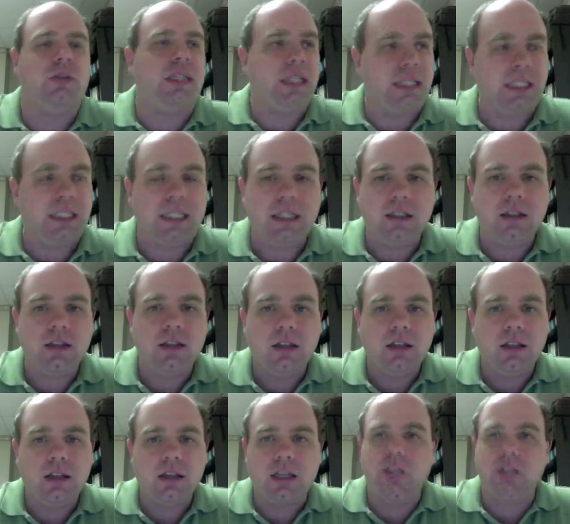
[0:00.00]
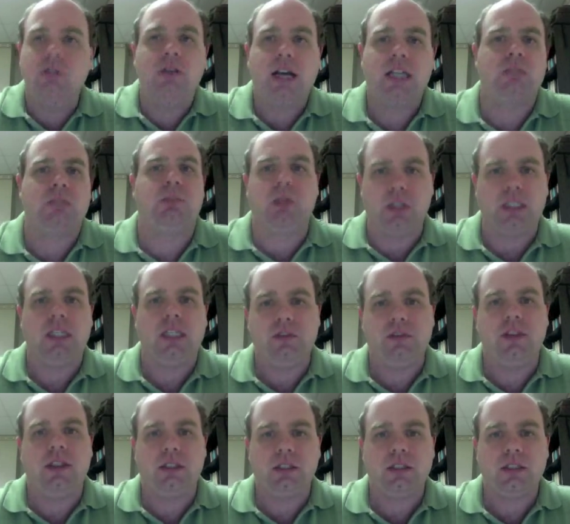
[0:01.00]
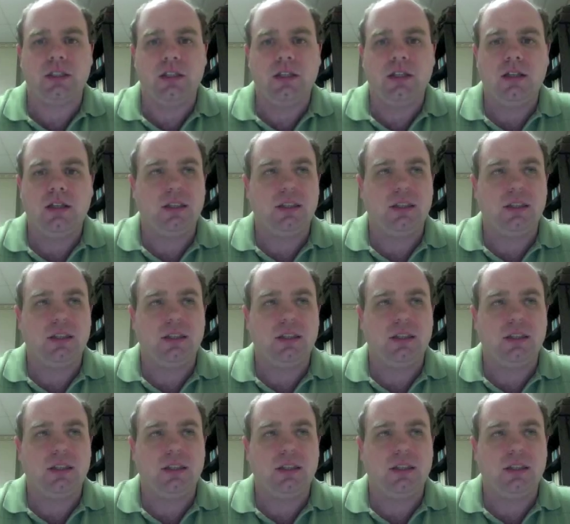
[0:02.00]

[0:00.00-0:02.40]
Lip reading: you idiot. Can you guys believe this?